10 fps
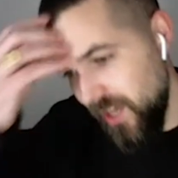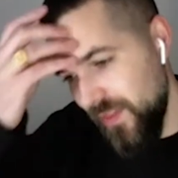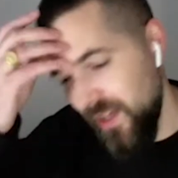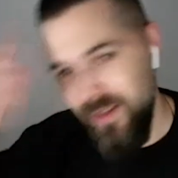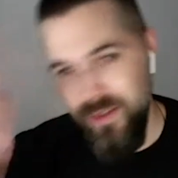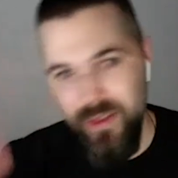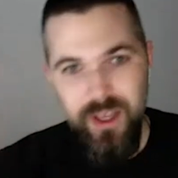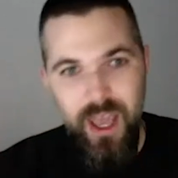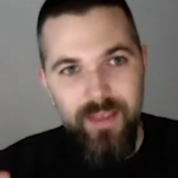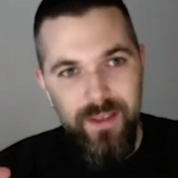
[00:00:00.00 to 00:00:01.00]

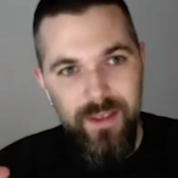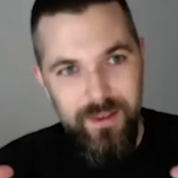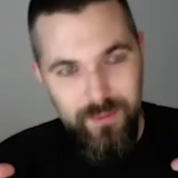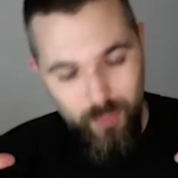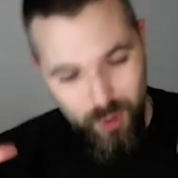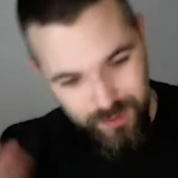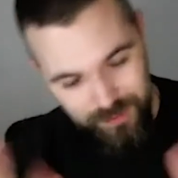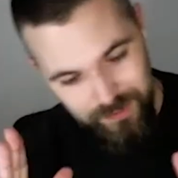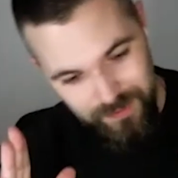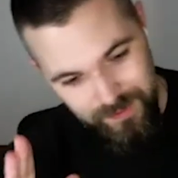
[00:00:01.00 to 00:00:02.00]
The
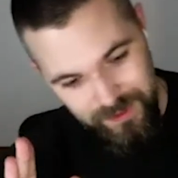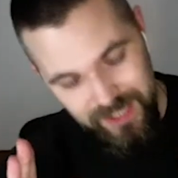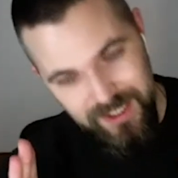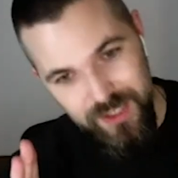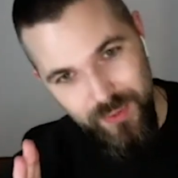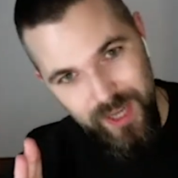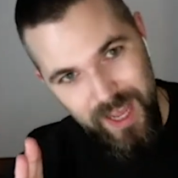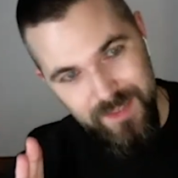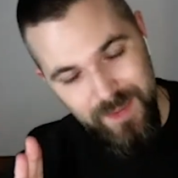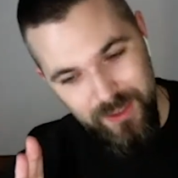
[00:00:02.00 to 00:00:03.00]
1:19 to 1
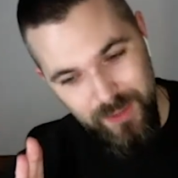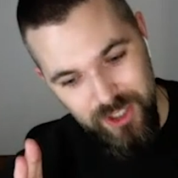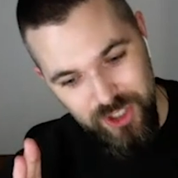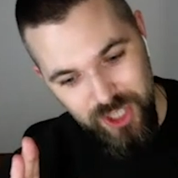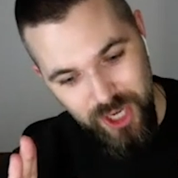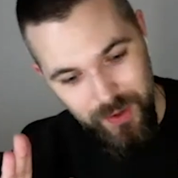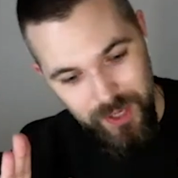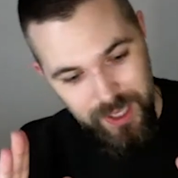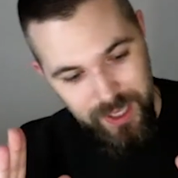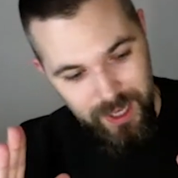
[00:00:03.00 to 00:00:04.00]
aspect ratio
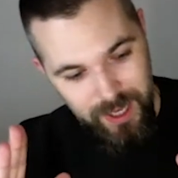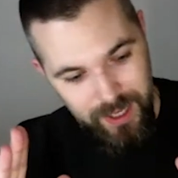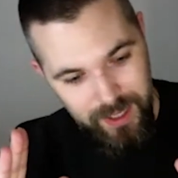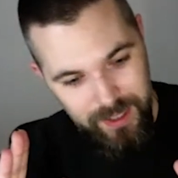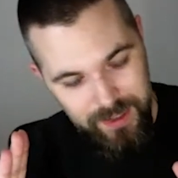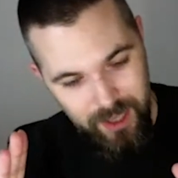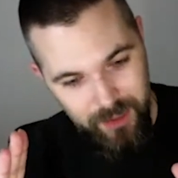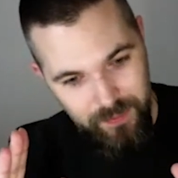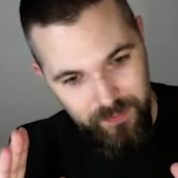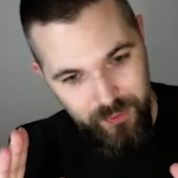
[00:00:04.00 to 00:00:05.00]
is
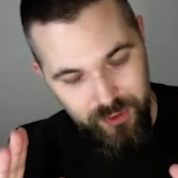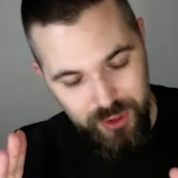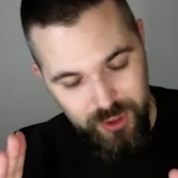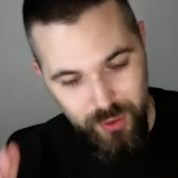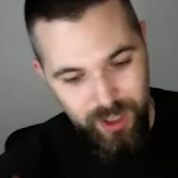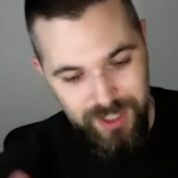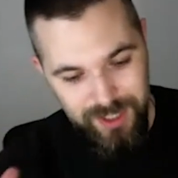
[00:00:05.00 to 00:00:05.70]
helpful to